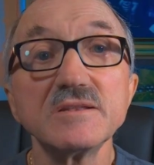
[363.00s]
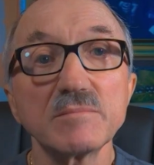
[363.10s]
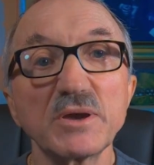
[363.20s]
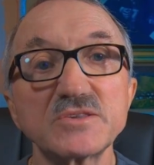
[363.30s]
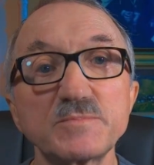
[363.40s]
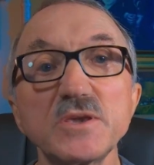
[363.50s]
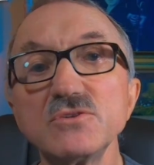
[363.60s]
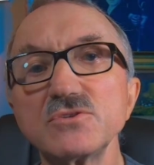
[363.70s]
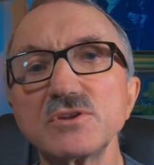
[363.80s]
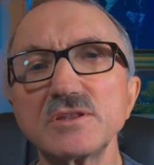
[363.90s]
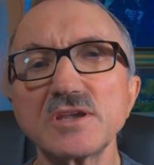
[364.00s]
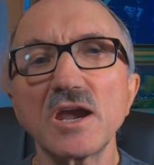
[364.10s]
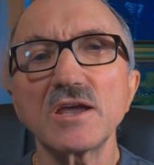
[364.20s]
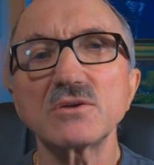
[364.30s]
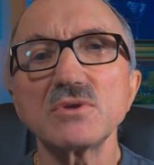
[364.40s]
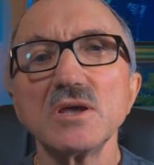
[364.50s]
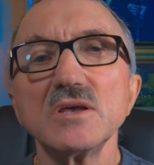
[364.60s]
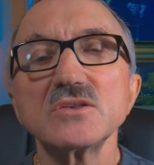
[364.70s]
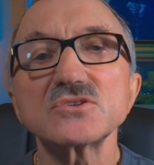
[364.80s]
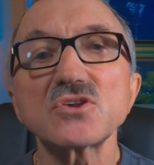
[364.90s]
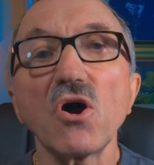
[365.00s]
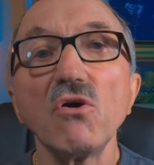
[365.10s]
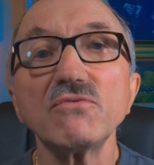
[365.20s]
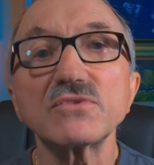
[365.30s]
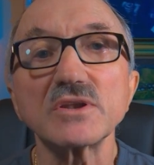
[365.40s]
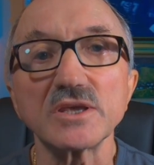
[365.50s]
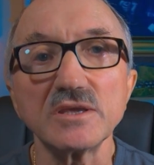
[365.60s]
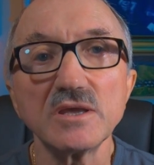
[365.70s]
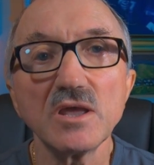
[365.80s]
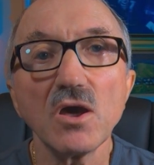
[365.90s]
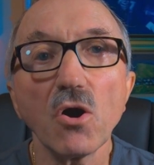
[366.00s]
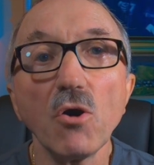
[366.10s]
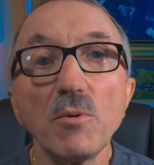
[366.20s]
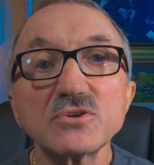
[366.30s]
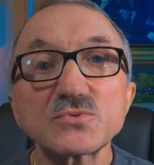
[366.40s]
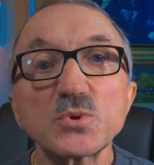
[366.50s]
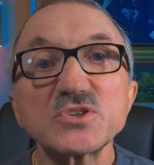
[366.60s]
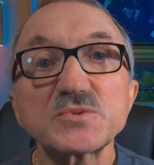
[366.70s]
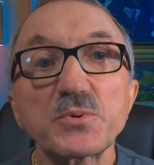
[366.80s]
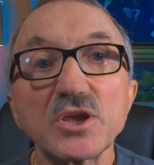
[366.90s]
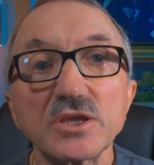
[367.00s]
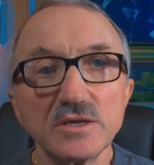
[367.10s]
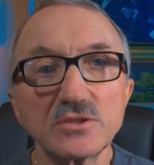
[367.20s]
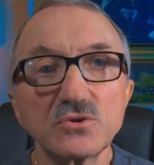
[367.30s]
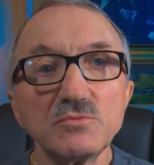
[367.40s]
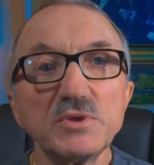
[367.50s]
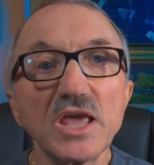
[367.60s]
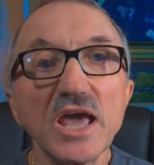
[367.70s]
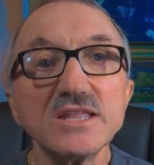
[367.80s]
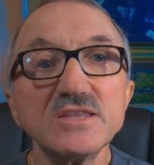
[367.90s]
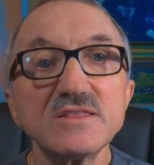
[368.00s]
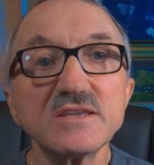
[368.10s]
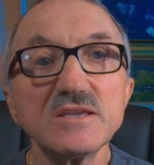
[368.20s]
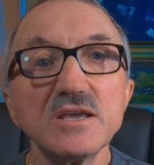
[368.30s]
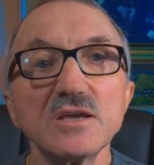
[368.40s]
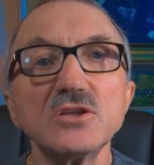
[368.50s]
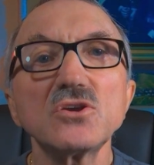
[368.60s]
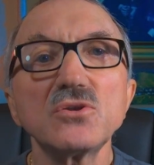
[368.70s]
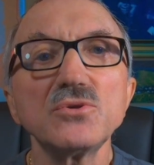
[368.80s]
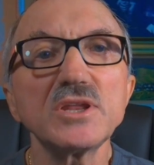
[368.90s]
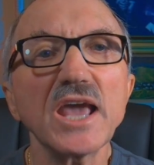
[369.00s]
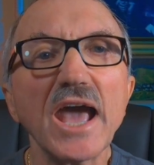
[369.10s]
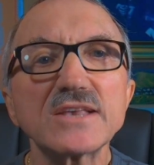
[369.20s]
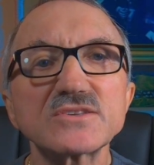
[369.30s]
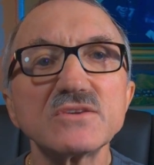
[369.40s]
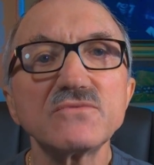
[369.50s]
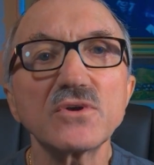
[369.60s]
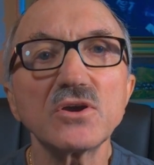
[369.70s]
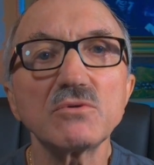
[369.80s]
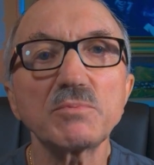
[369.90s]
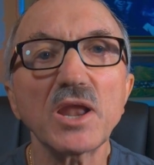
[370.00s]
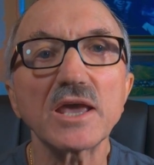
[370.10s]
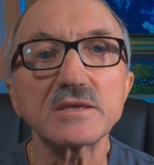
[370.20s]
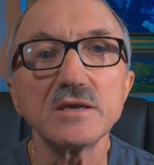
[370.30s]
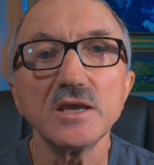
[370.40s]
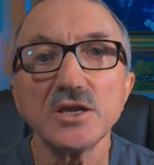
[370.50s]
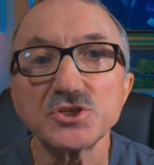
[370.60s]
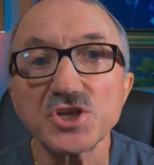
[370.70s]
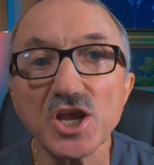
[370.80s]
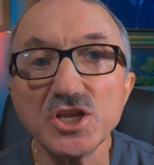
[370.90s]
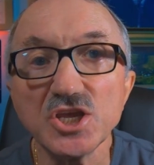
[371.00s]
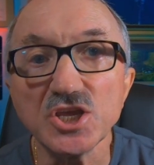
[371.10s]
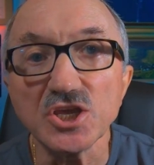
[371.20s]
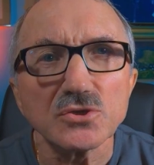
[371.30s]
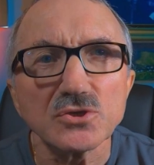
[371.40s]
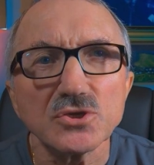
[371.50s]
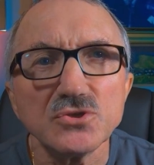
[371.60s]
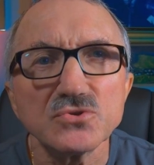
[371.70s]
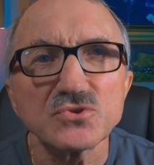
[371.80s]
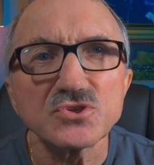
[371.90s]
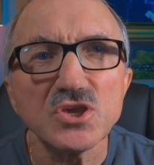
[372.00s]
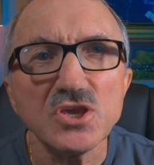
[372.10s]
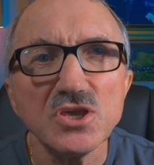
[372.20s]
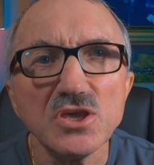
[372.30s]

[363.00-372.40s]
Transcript: by speaking to the child softly, almost whispering. It could be anything, including asking for help, like, Jenny, can you see